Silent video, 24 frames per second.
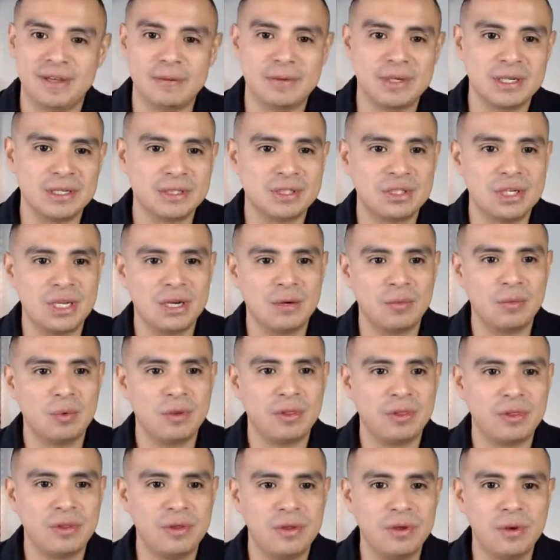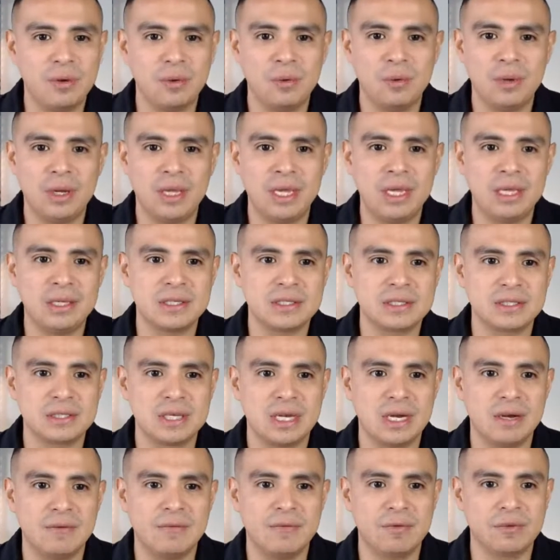I'm going to share with you is
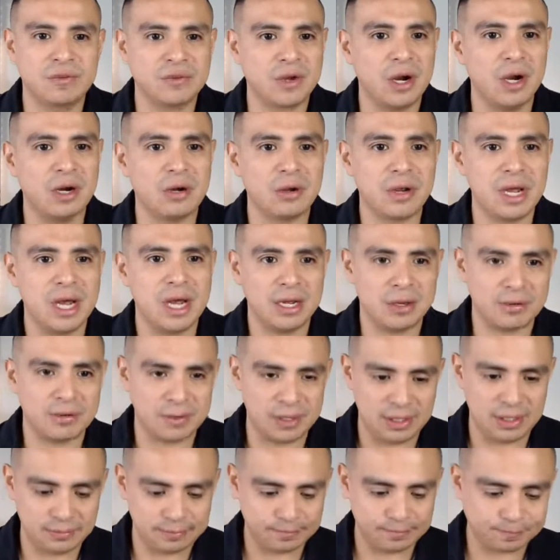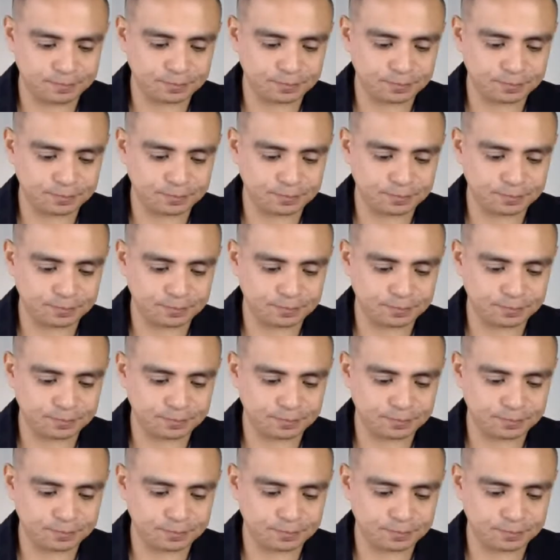Fuscardo Concrete